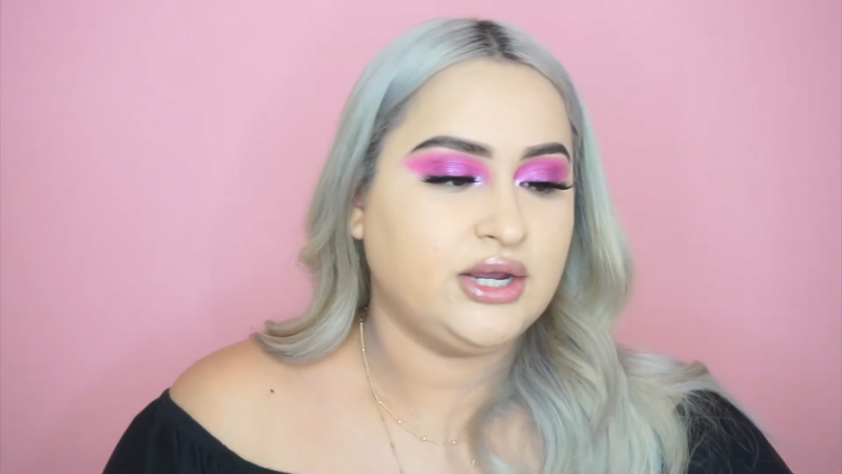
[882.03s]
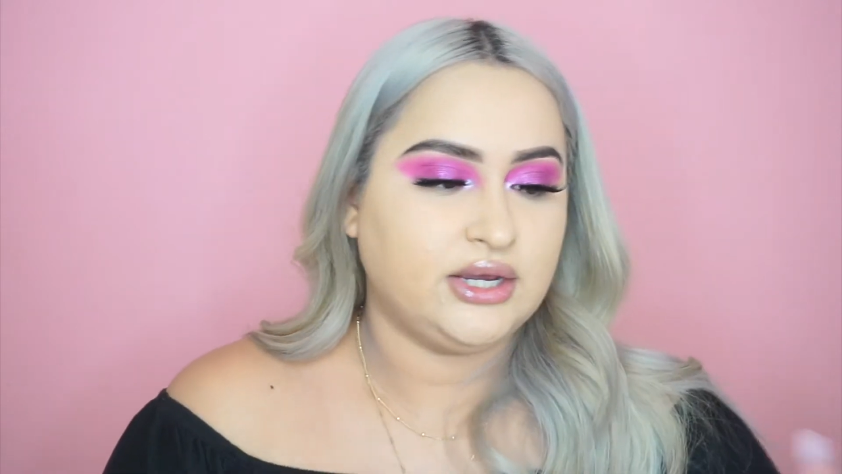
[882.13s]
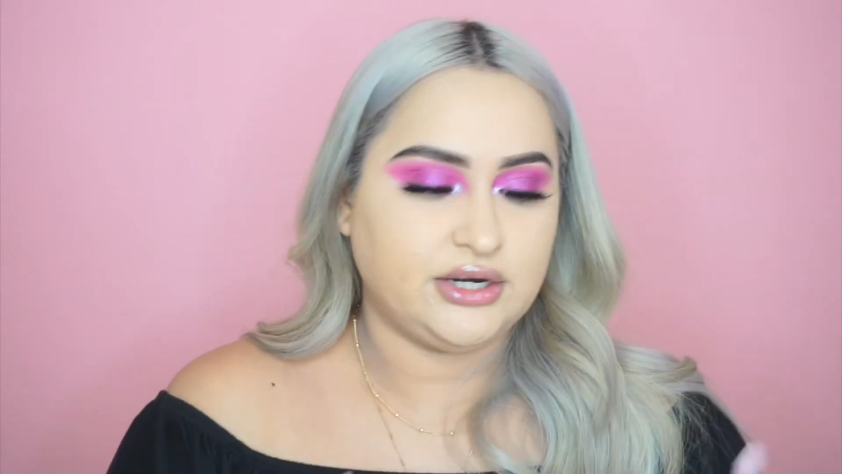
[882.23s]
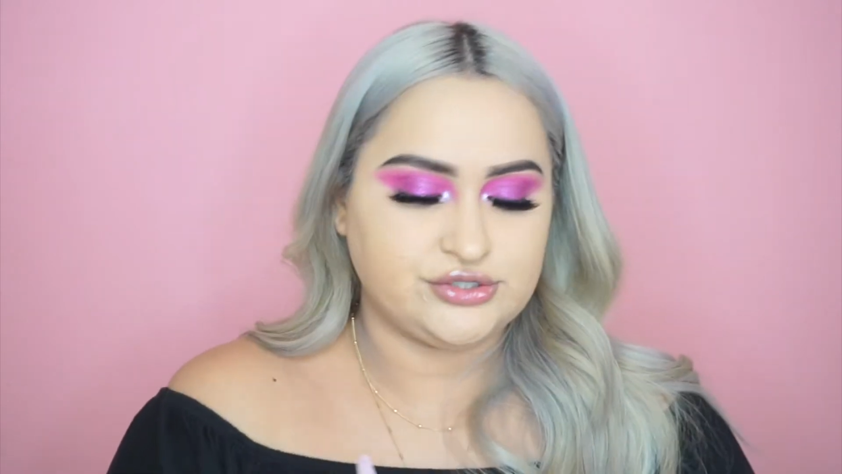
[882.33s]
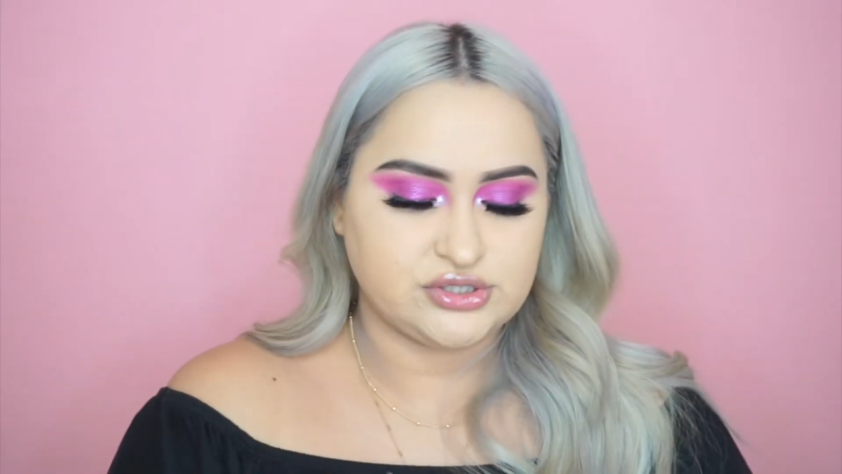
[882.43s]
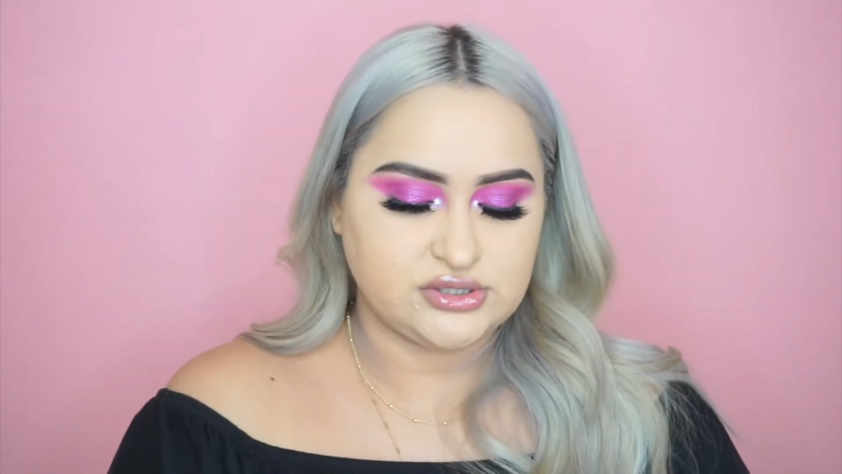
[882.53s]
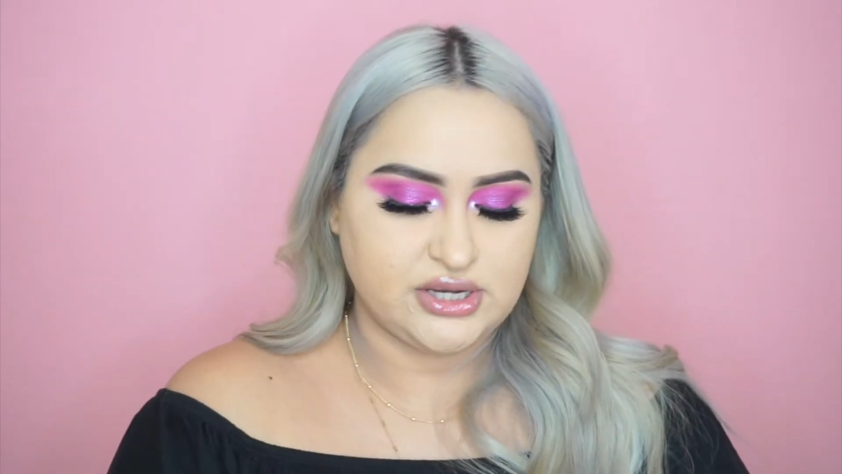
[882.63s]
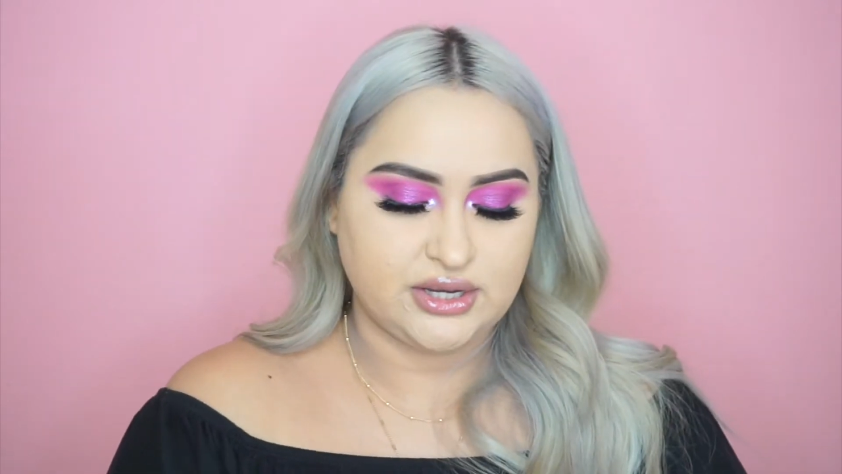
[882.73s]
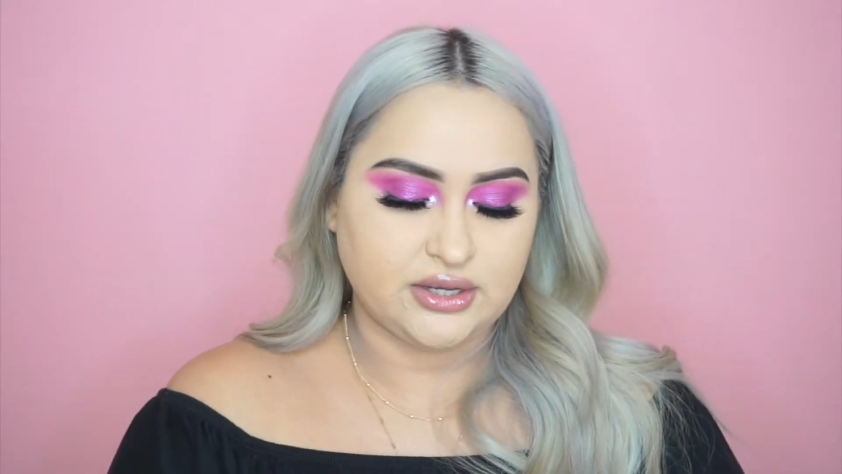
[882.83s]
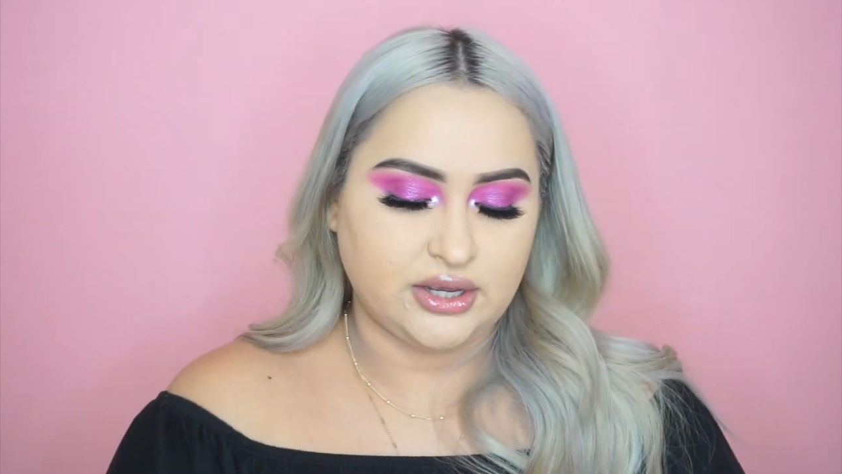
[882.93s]
and I just
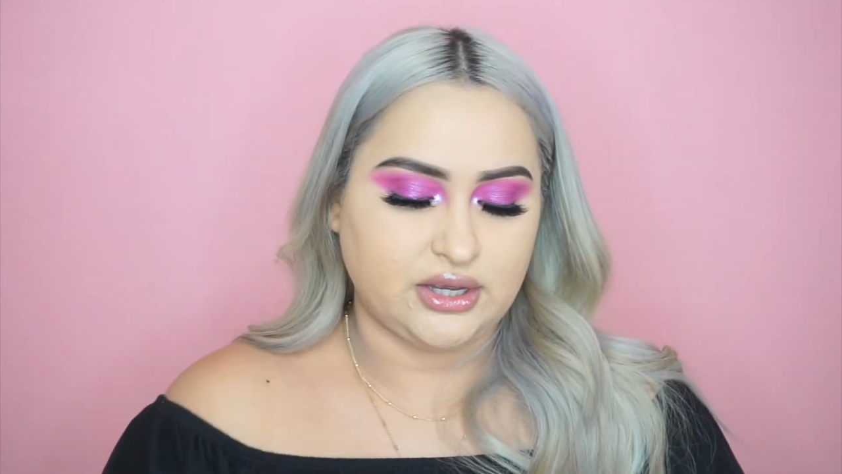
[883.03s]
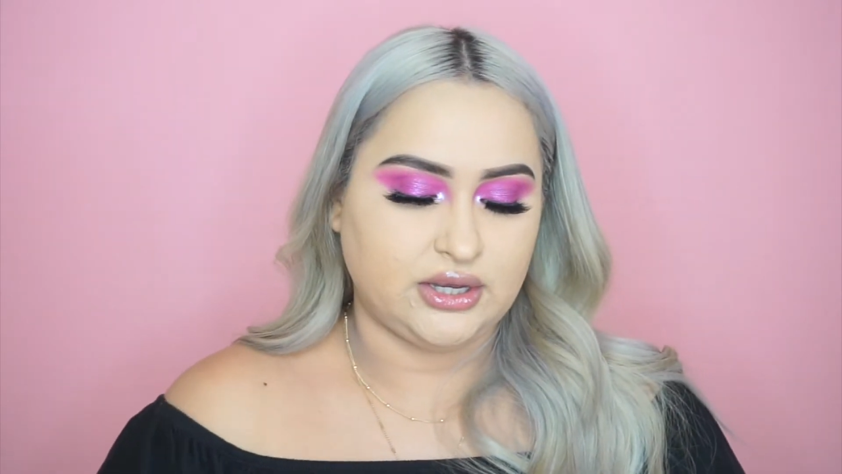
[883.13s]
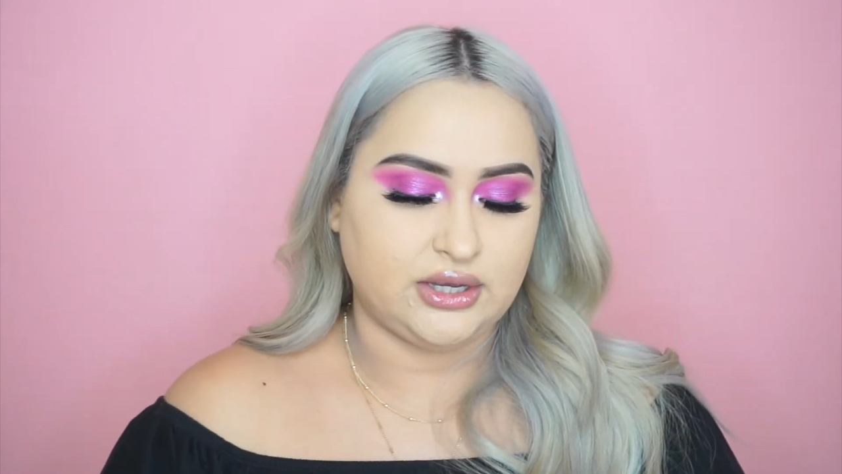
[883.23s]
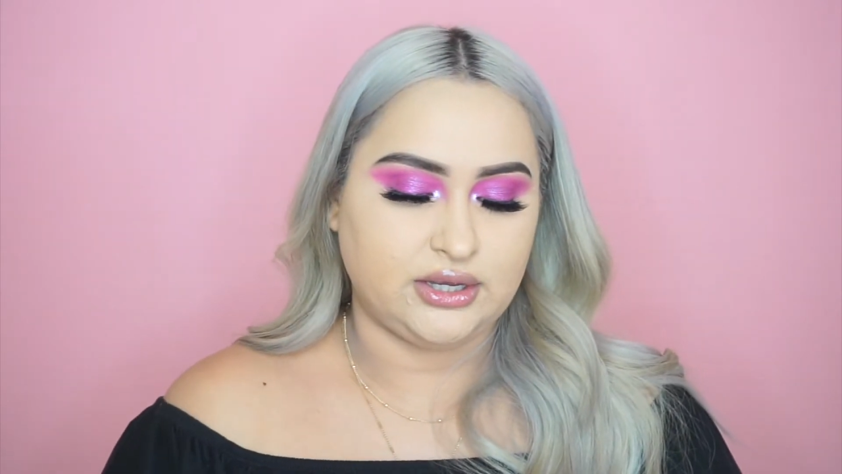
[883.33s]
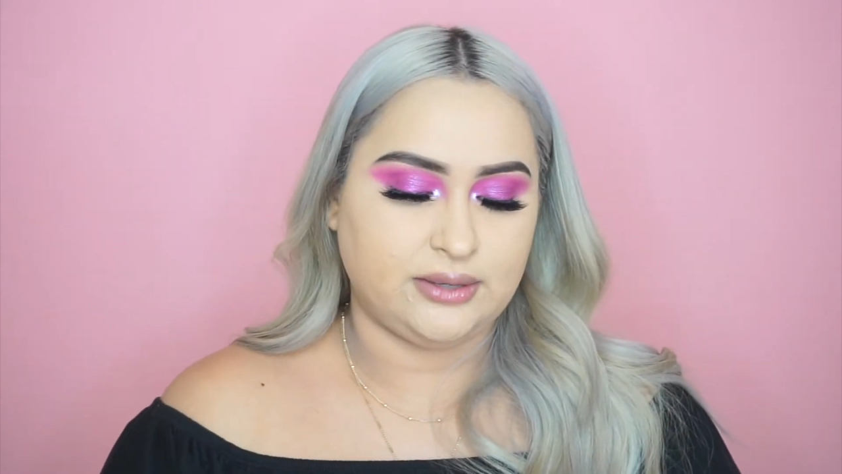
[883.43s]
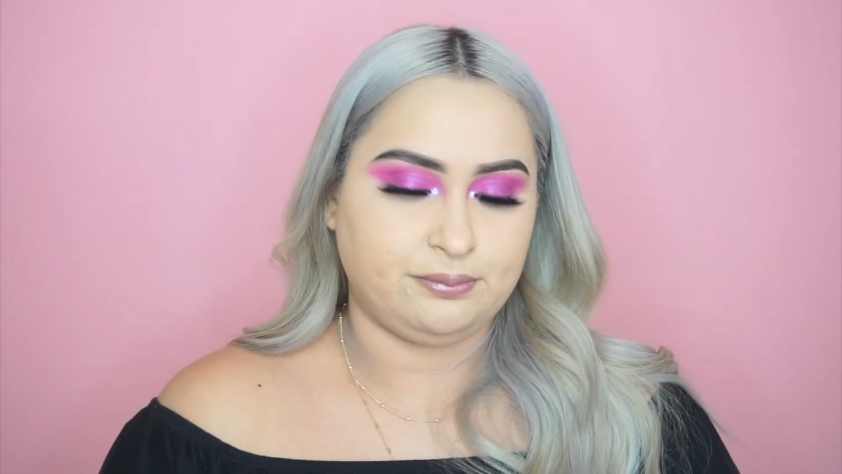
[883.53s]
take a